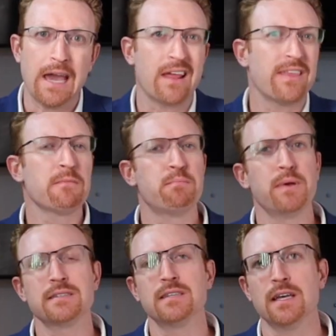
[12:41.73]
And I think
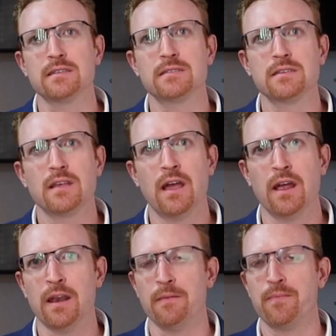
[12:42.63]
business
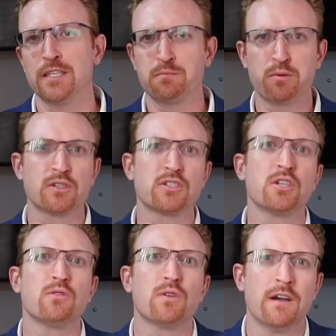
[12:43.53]
and this
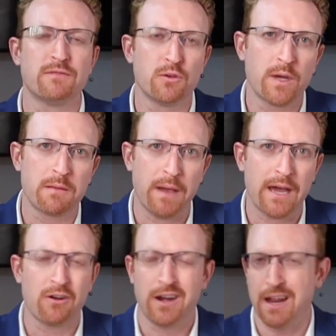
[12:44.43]
pursuit of doing
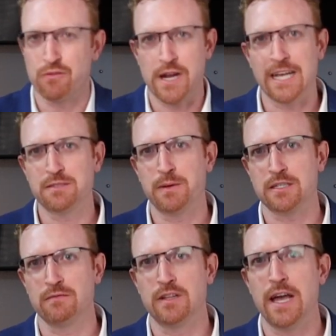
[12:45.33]
better in every
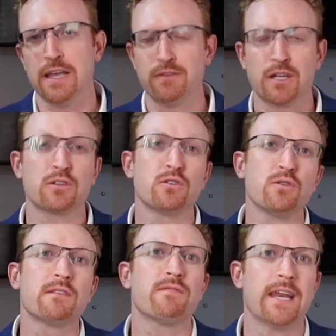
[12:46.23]
aspect of life,
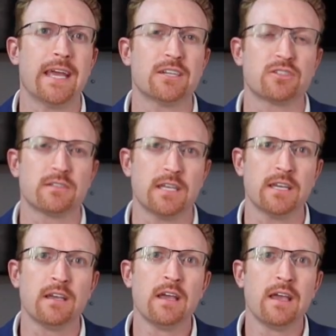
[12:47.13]
including
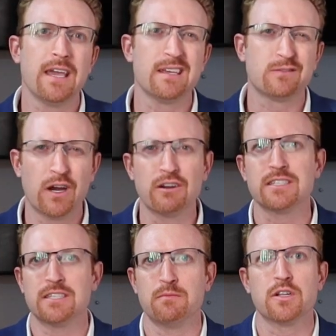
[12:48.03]
financially, is very
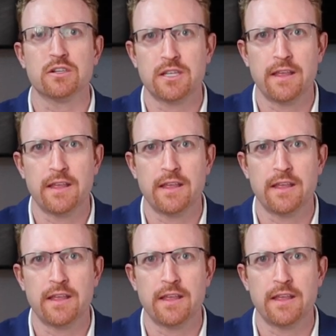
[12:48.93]
similar to